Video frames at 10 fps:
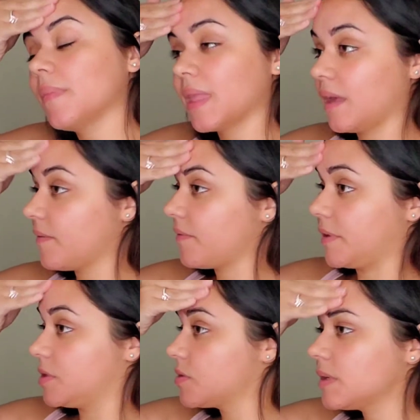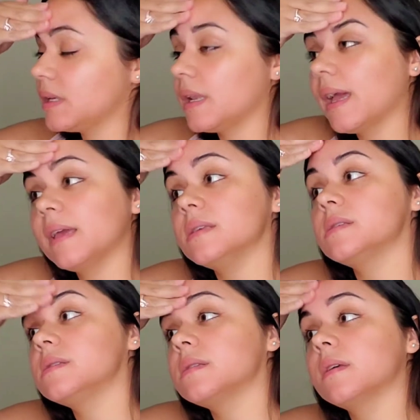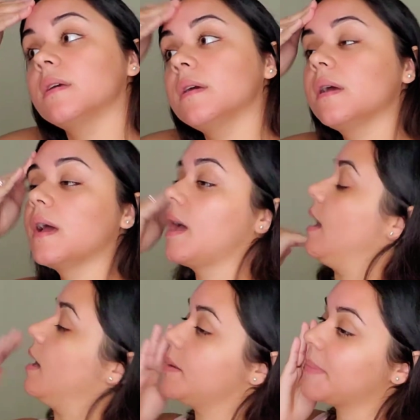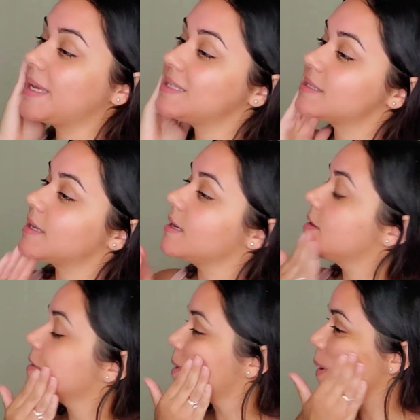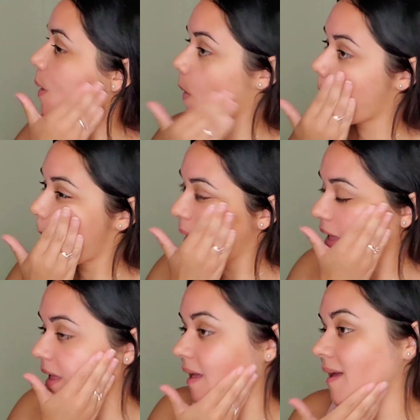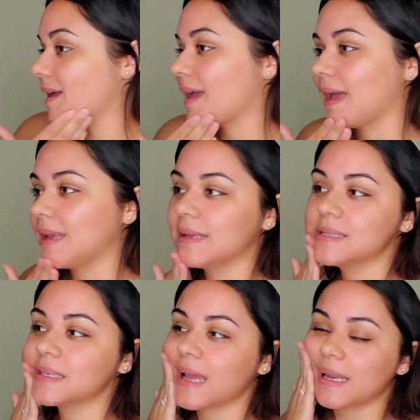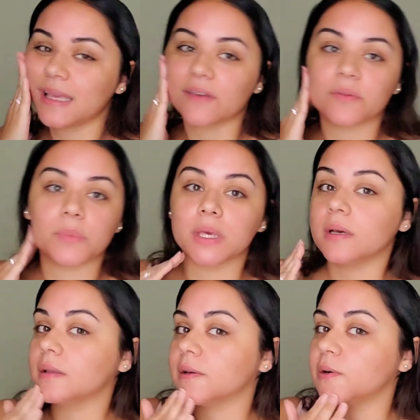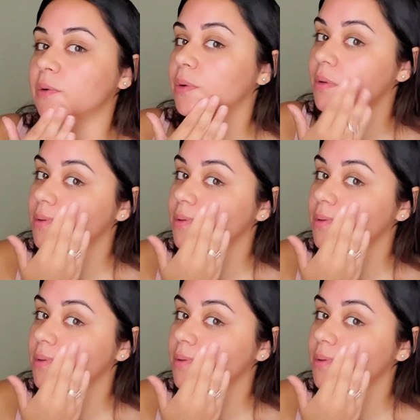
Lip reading: It feels really nice on my skin, and it is kind of giving me a glow,